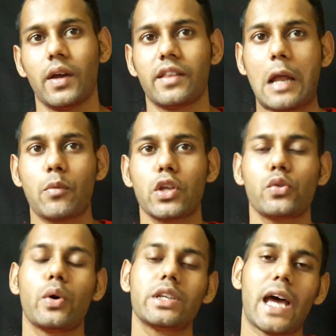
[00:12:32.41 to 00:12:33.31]
That way
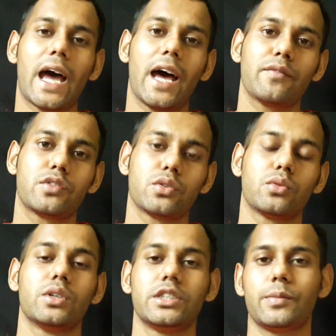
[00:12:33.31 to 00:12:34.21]
you won't have
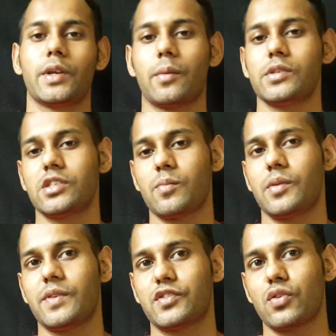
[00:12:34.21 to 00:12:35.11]
to depend upon
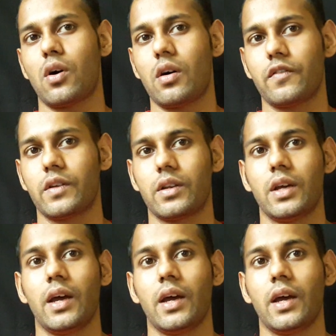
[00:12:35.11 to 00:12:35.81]
supplements so often.